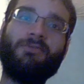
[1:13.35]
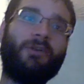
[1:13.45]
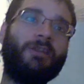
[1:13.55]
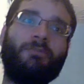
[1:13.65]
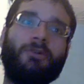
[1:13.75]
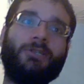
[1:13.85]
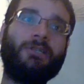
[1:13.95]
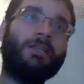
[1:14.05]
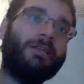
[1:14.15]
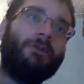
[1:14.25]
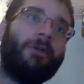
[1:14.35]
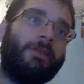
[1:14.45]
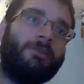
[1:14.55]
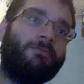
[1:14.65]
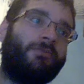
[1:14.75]
find the person,
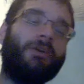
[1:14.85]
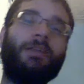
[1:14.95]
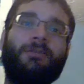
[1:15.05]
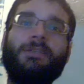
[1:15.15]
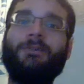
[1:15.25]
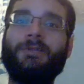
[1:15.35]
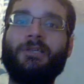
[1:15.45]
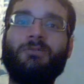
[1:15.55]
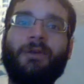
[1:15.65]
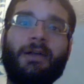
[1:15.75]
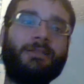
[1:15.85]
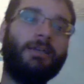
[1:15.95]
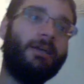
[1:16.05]
interrogate them, find out he's not the suspect,